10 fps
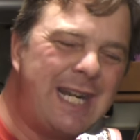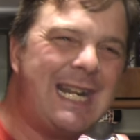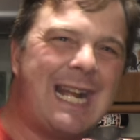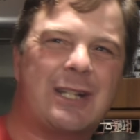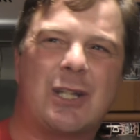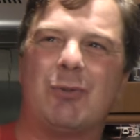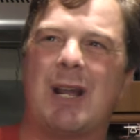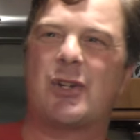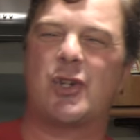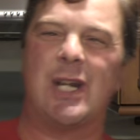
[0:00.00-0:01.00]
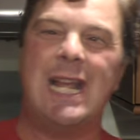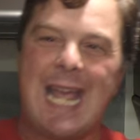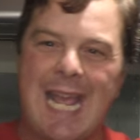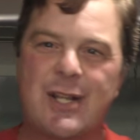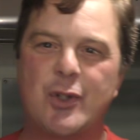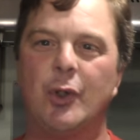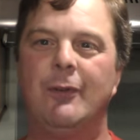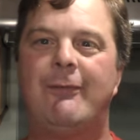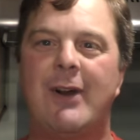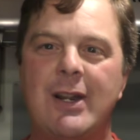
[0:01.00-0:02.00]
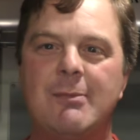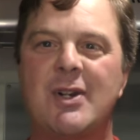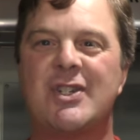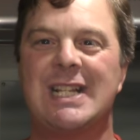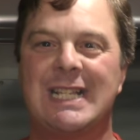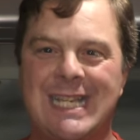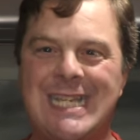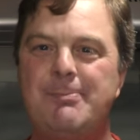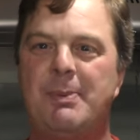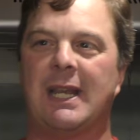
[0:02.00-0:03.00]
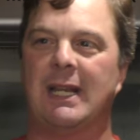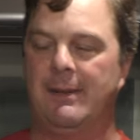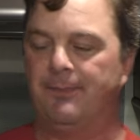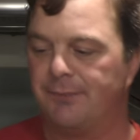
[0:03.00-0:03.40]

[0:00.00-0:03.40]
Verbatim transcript: in that direction. It's all very much in keeping